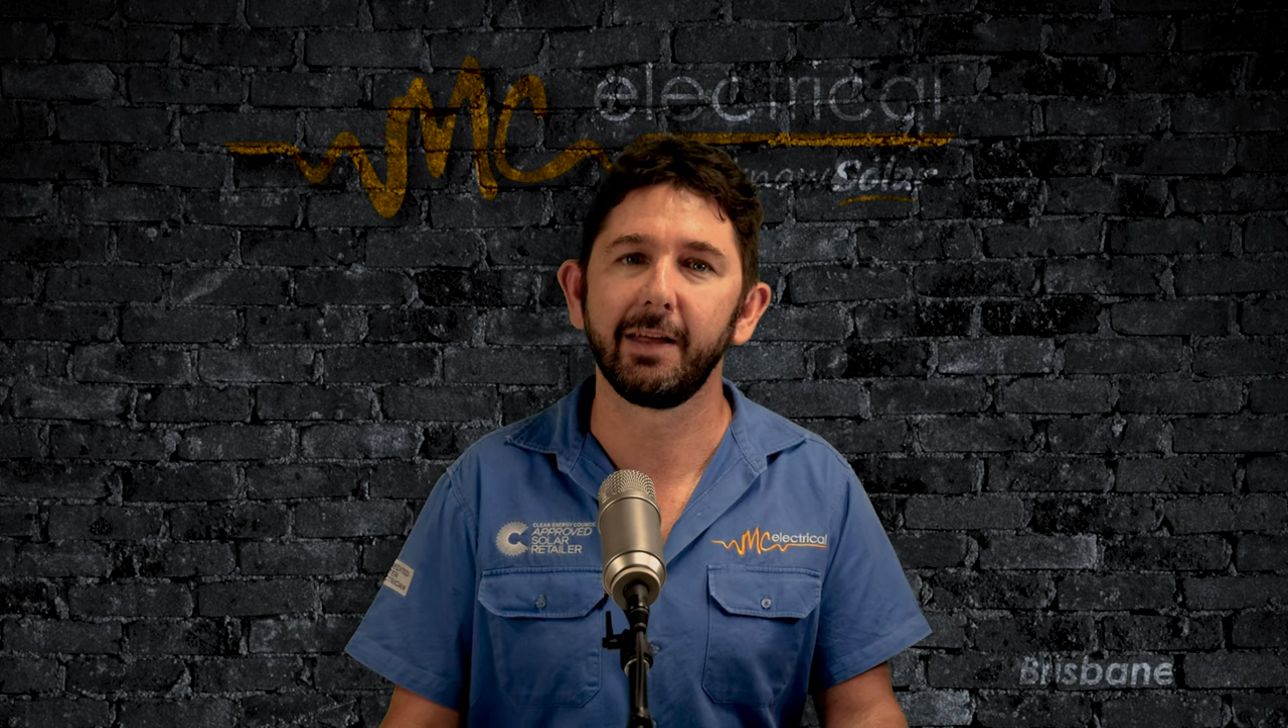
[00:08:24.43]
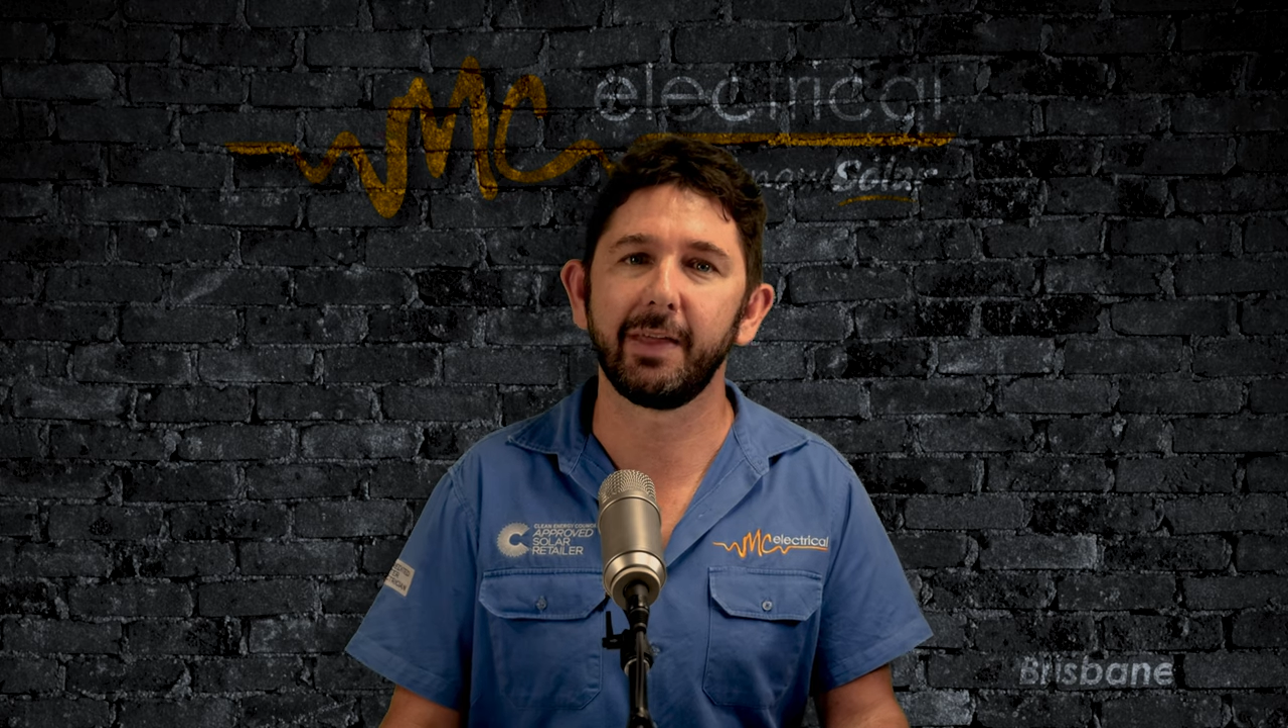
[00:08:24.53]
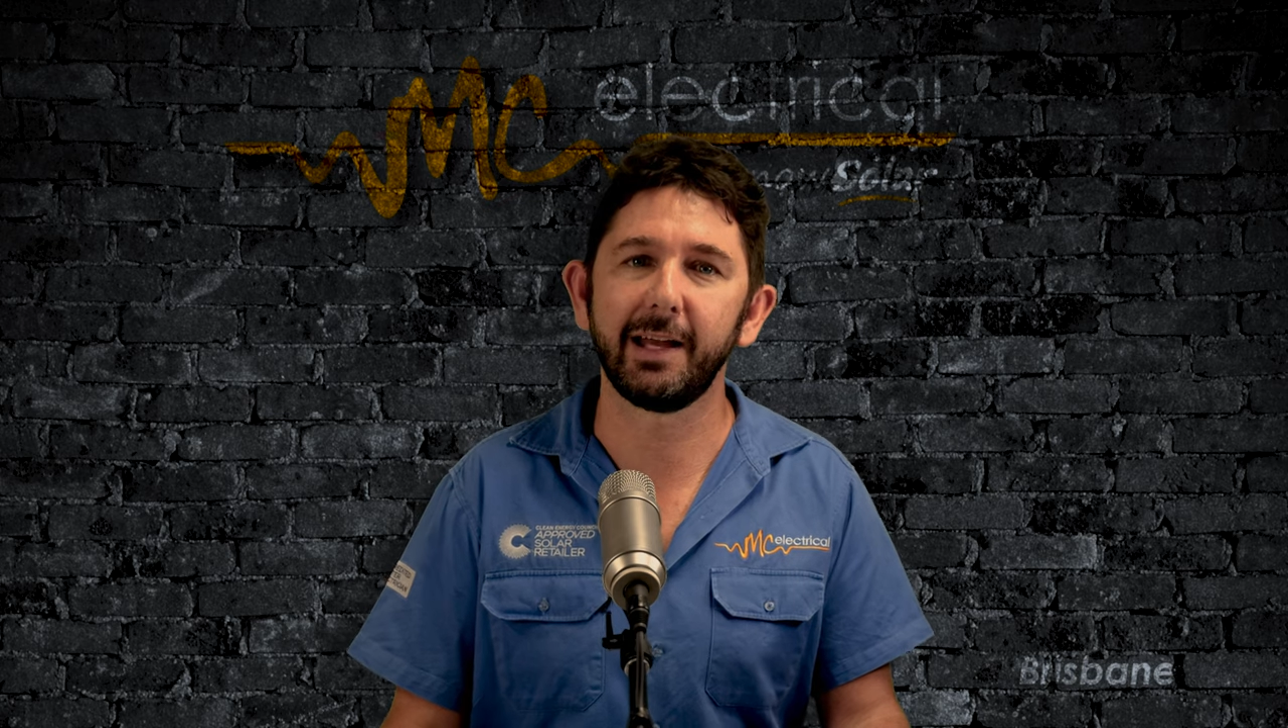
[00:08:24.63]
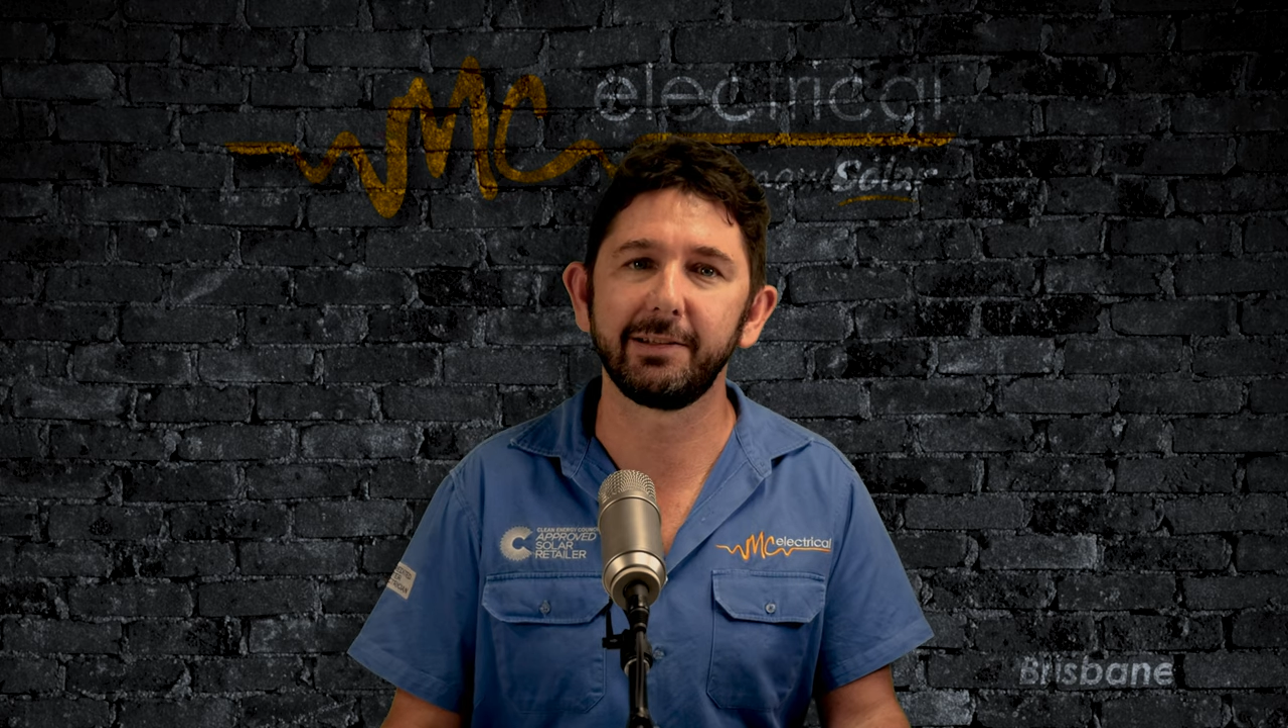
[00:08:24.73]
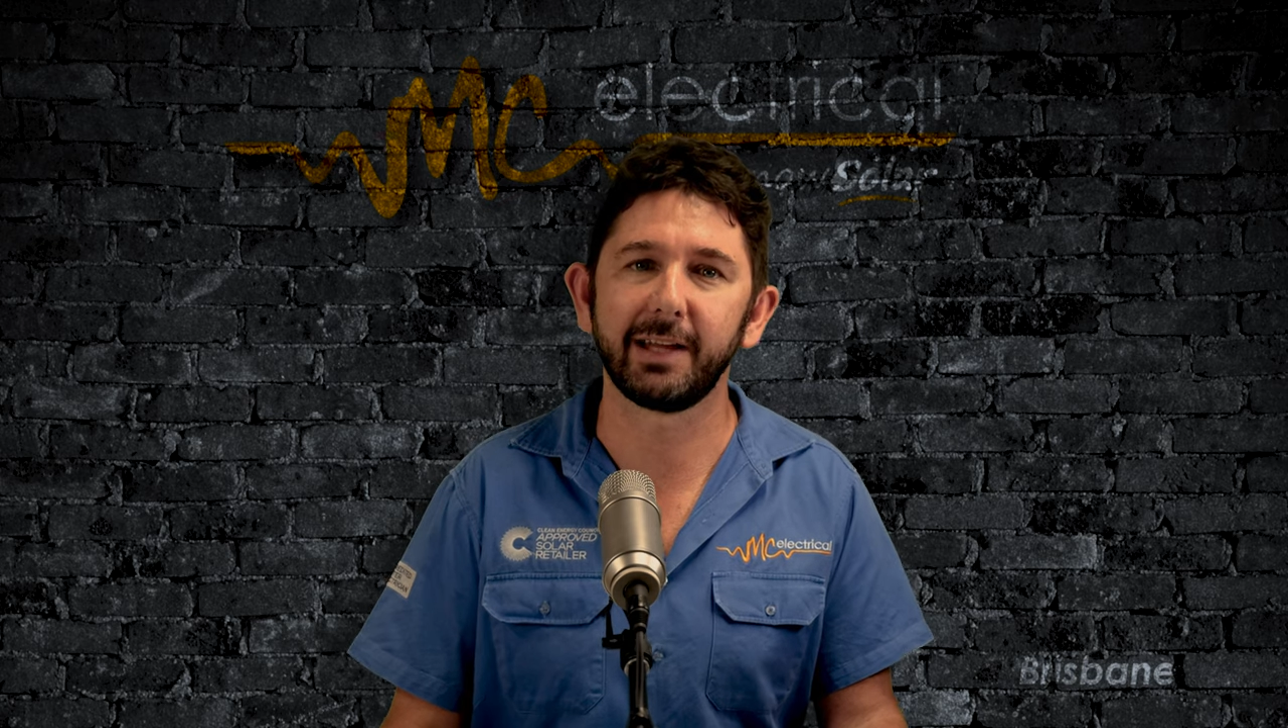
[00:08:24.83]

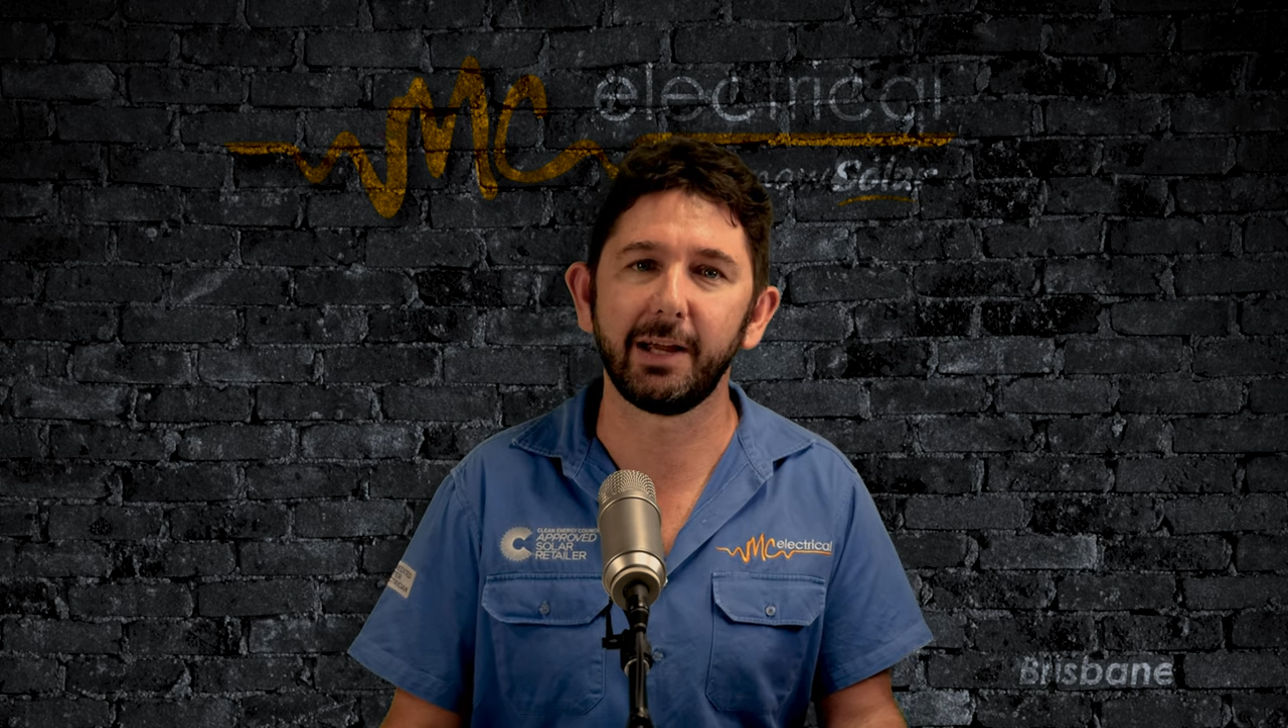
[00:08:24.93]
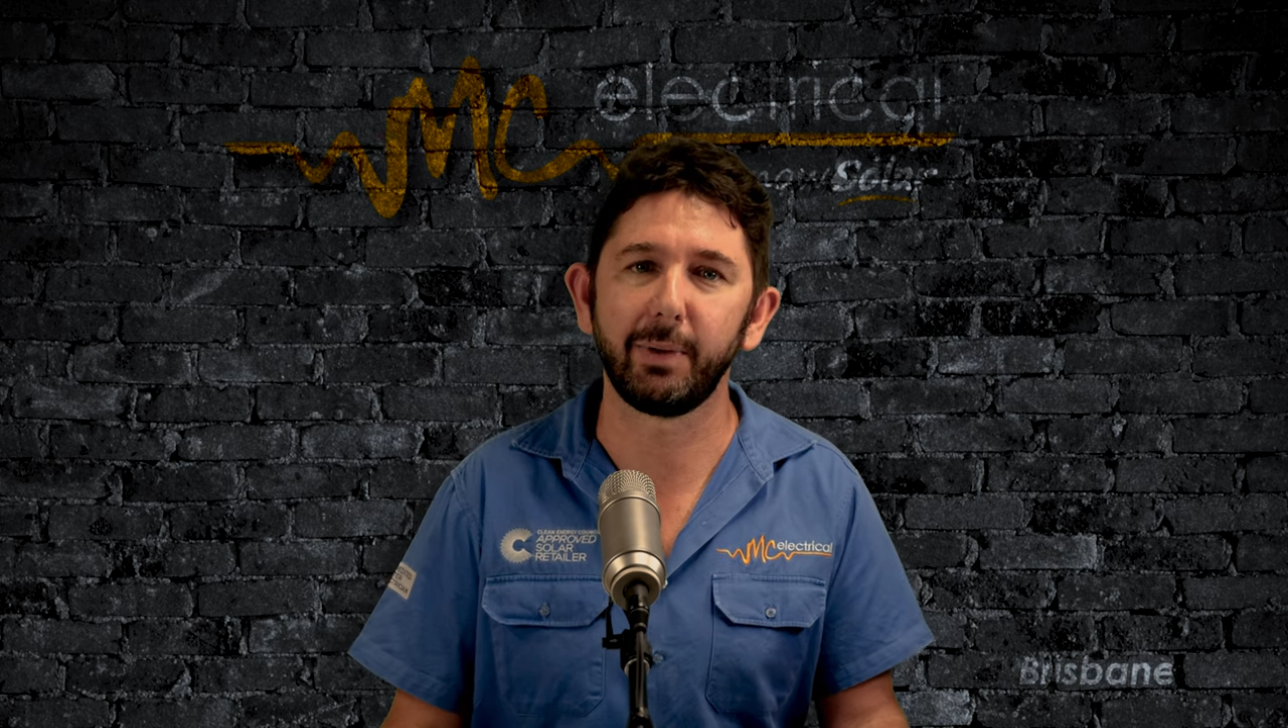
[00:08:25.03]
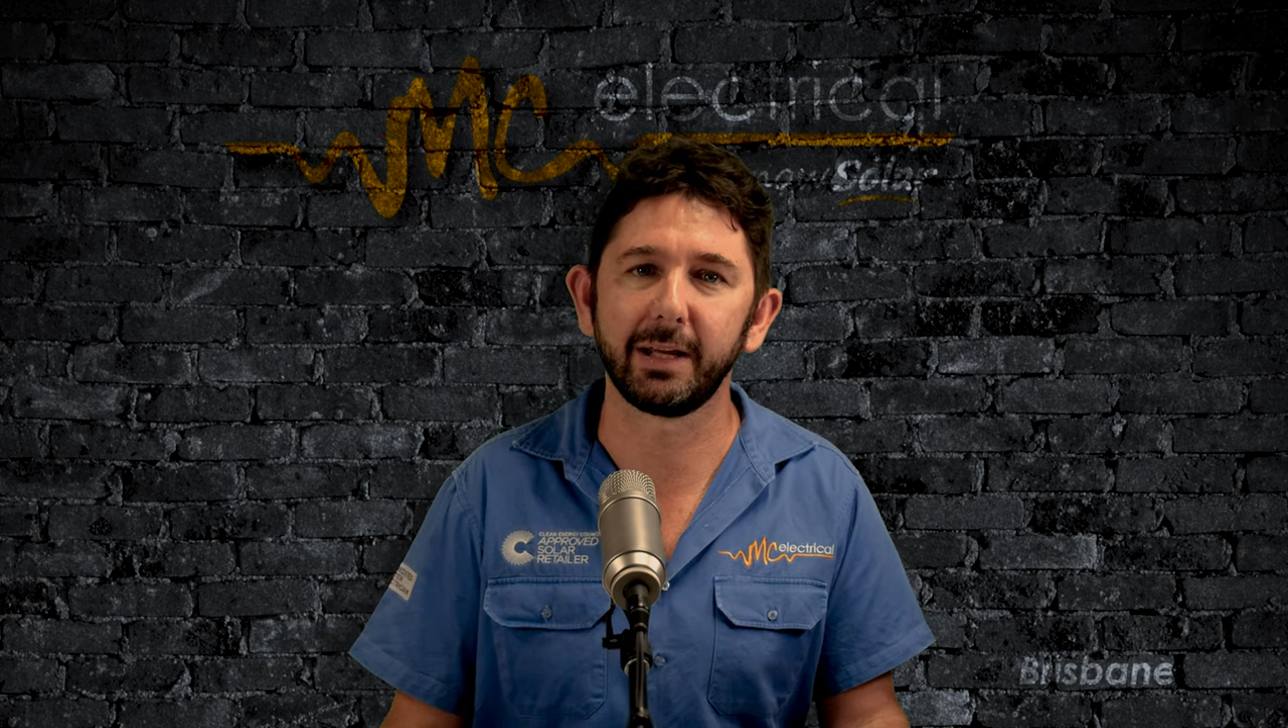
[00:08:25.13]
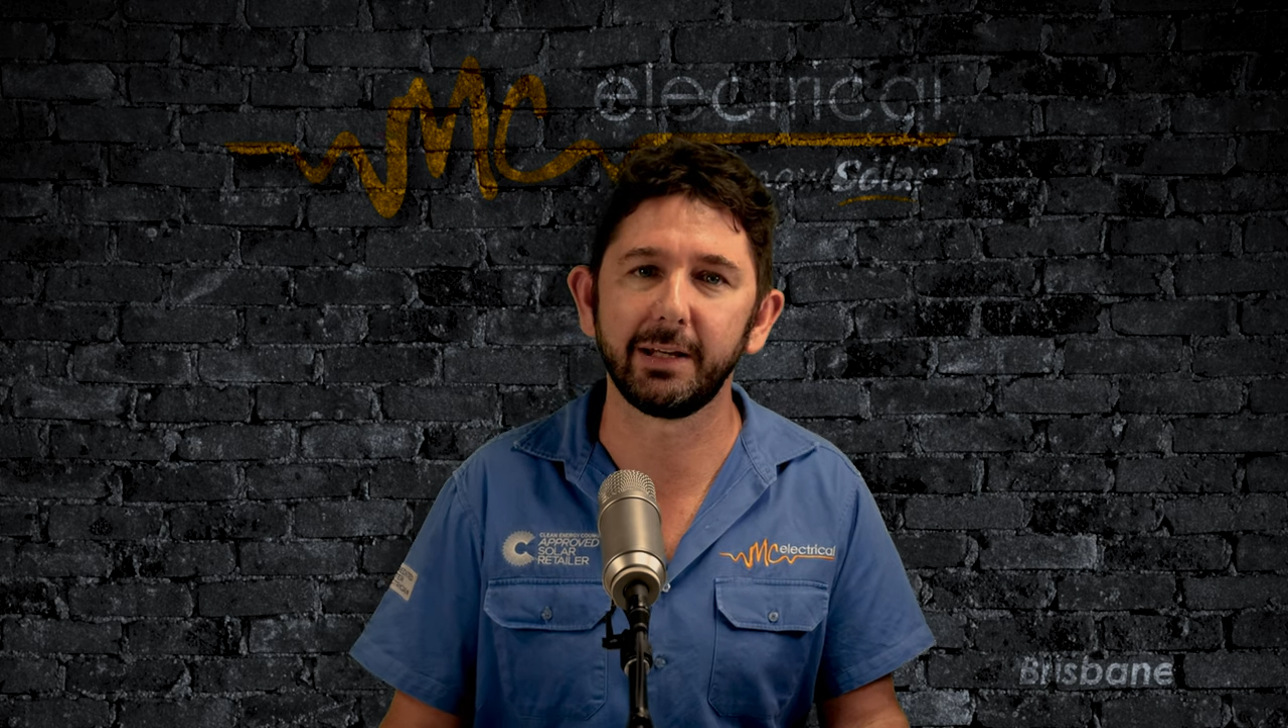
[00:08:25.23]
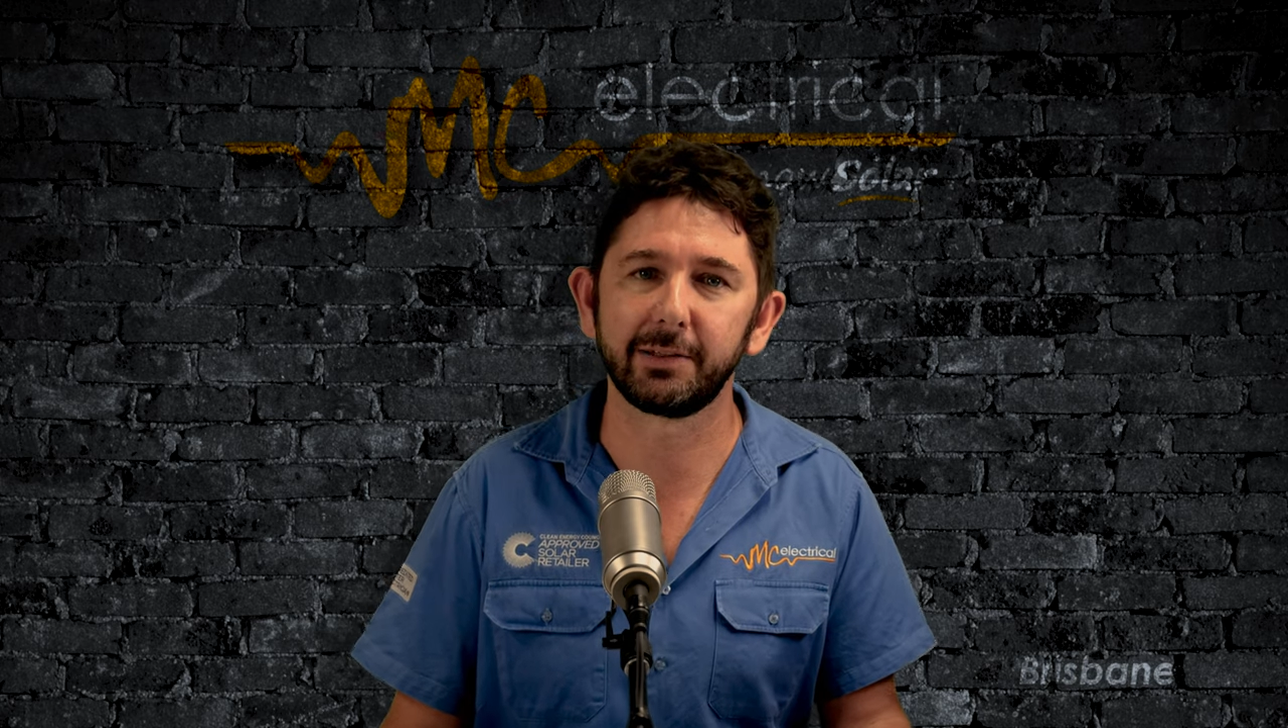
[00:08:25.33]
they say we can